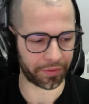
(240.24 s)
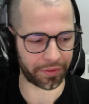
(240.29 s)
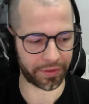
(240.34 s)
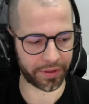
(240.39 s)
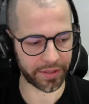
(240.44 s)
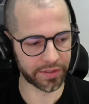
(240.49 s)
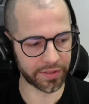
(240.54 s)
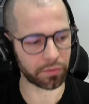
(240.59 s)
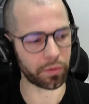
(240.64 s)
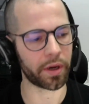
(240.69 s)
on
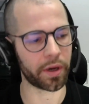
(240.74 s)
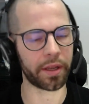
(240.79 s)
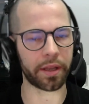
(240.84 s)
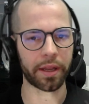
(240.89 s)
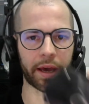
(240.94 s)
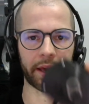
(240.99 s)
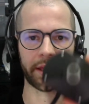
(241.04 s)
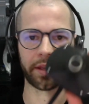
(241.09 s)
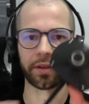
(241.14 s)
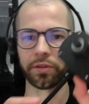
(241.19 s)
this
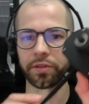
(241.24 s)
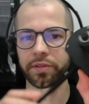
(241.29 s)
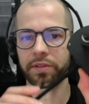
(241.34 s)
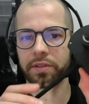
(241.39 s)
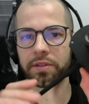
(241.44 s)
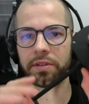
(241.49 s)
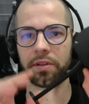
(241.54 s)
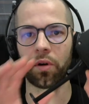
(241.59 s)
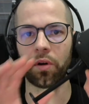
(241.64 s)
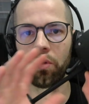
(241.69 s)
one, I
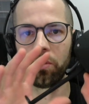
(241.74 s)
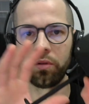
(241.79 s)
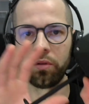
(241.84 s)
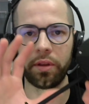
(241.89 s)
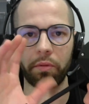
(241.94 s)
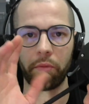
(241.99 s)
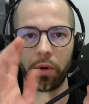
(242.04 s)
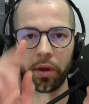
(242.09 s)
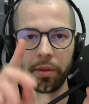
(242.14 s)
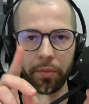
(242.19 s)
used
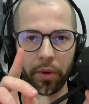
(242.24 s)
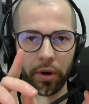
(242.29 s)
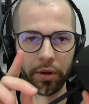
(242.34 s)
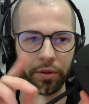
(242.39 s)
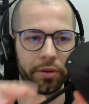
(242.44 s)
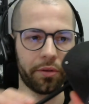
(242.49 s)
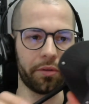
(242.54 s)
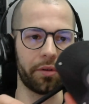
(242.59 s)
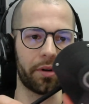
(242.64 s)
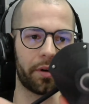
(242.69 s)
only one
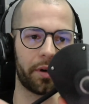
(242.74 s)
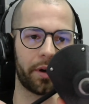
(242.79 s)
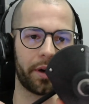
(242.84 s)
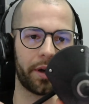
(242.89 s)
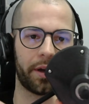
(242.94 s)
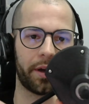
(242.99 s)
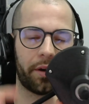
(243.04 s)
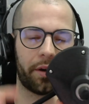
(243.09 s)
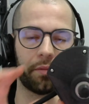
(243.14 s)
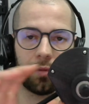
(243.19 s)

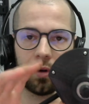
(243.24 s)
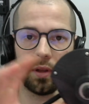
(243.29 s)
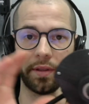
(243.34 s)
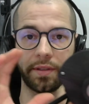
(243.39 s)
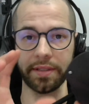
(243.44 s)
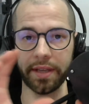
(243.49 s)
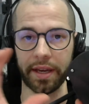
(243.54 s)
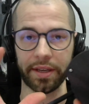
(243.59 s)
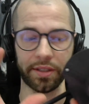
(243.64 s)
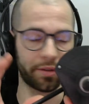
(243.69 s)
model,
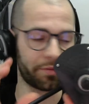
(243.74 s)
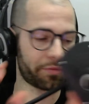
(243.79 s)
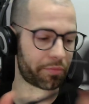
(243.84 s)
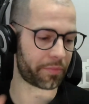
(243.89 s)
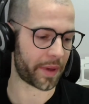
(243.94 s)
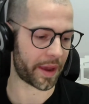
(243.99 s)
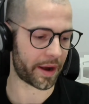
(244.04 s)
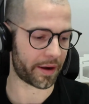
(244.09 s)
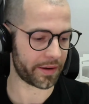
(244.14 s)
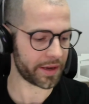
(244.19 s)
one size of
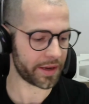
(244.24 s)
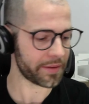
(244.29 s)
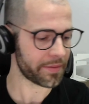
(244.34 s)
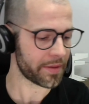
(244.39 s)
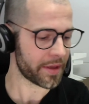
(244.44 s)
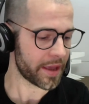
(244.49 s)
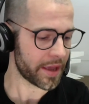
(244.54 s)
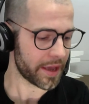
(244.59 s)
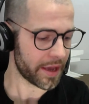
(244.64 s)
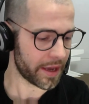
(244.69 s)

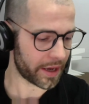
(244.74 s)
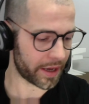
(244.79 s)
bearing.